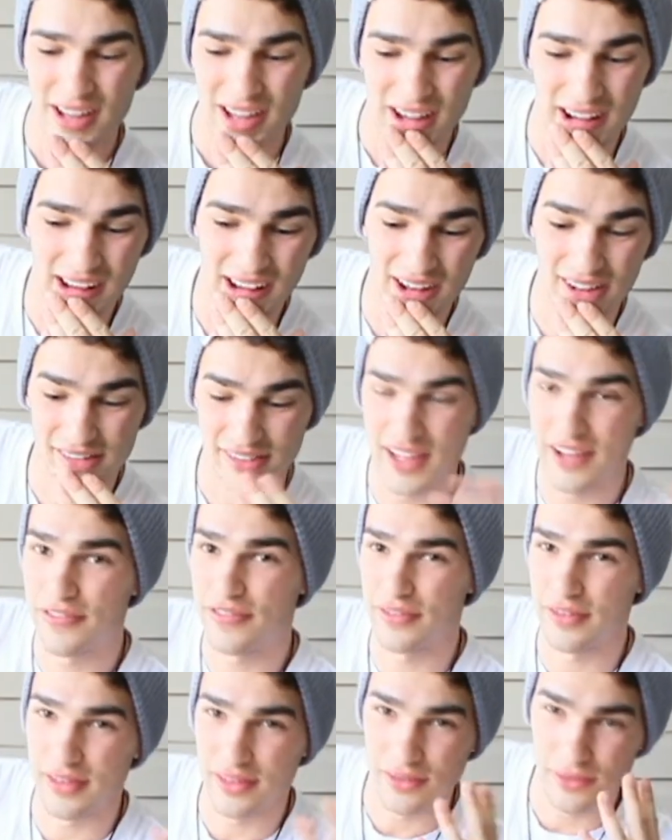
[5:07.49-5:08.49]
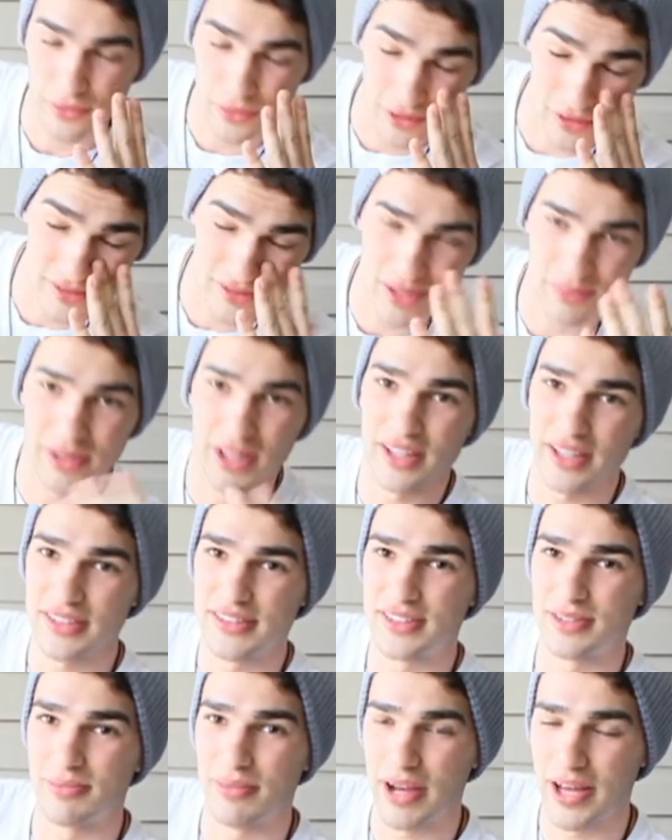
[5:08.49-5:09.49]
Definitely the worst, I mean, at
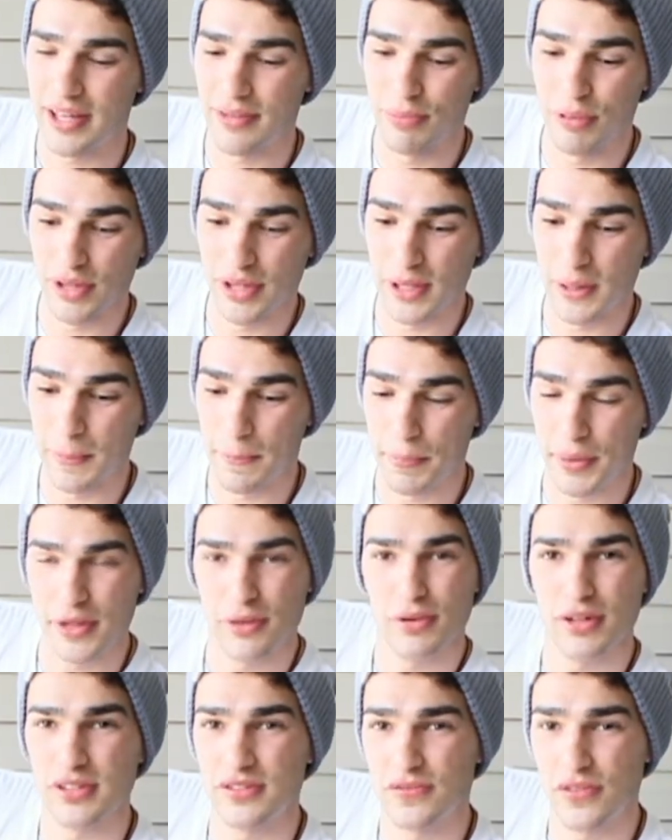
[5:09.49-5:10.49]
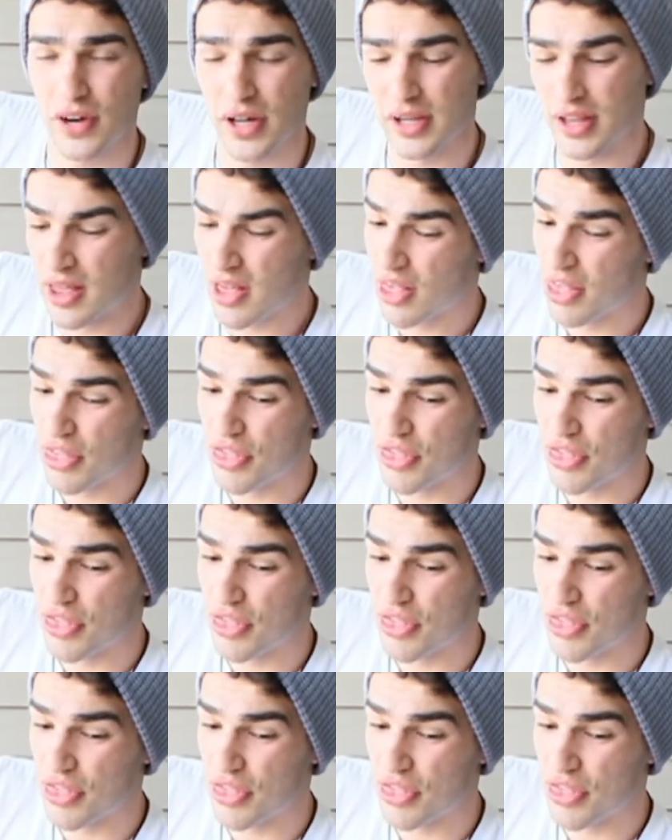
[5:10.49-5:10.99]
least in my opinion, but it was fun.